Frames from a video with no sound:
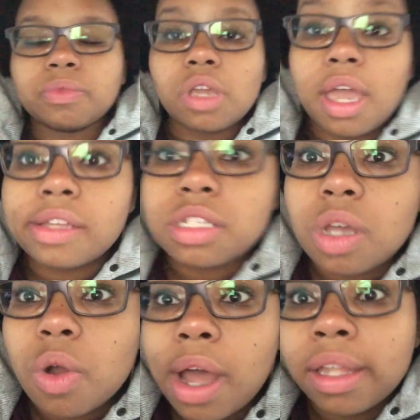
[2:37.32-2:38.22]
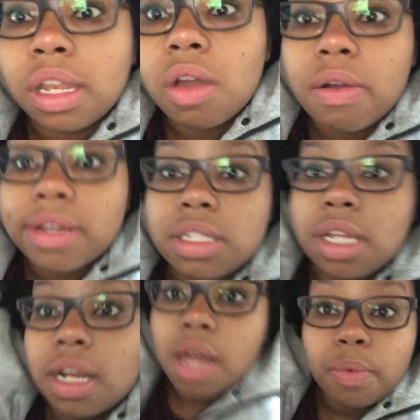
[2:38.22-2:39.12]
Okay, so I know I
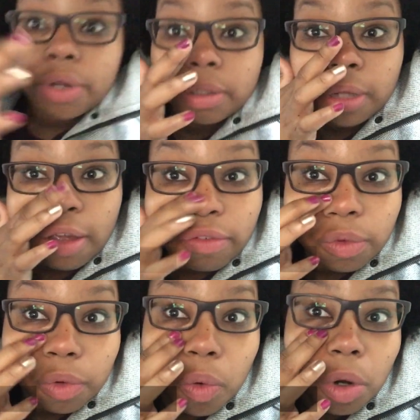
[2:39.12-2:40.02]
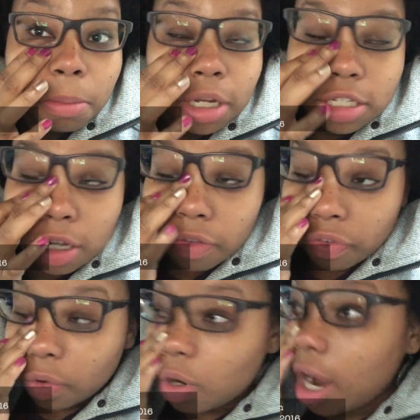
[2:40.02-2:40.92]
said I wouldn't ever record myself
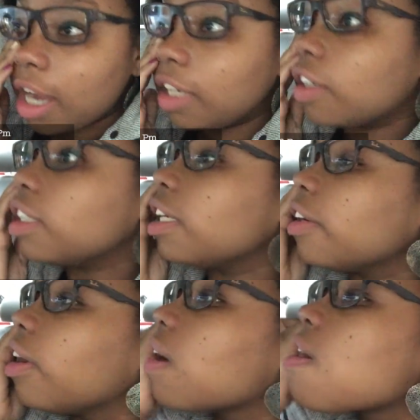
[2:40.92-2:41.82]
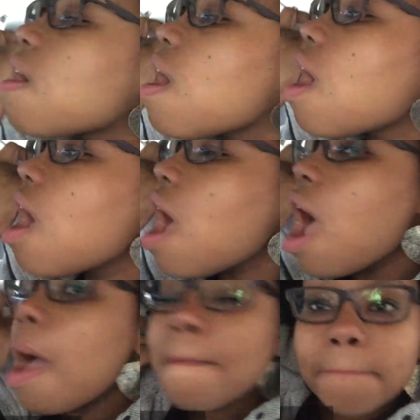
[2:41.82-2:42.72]
crying on here,
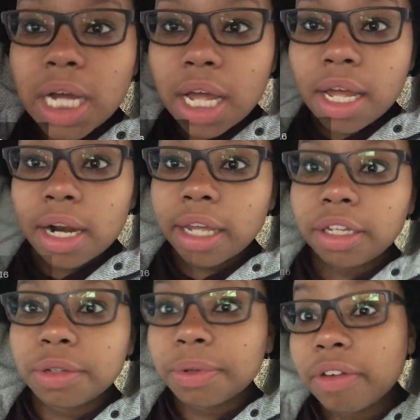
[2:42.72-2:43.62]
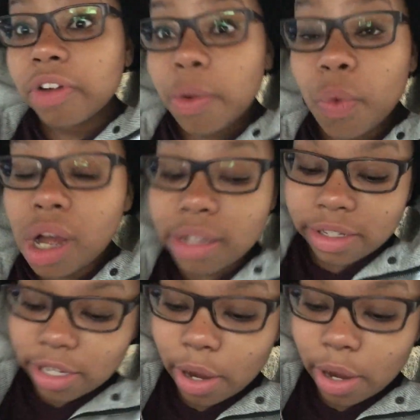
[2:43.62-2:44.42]
but I can do whatever I want, so